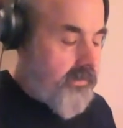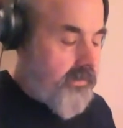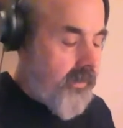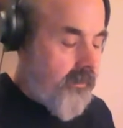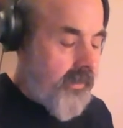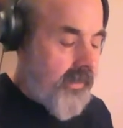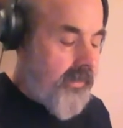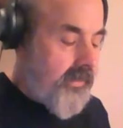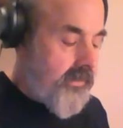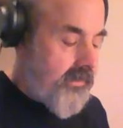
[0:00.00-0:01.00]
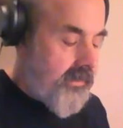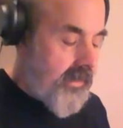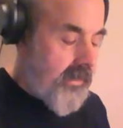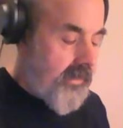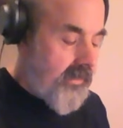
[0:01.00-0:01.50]
So we're going to play this
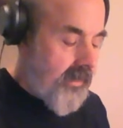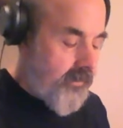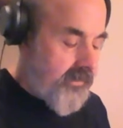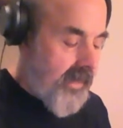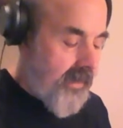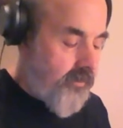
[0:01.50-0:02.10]
C double stop,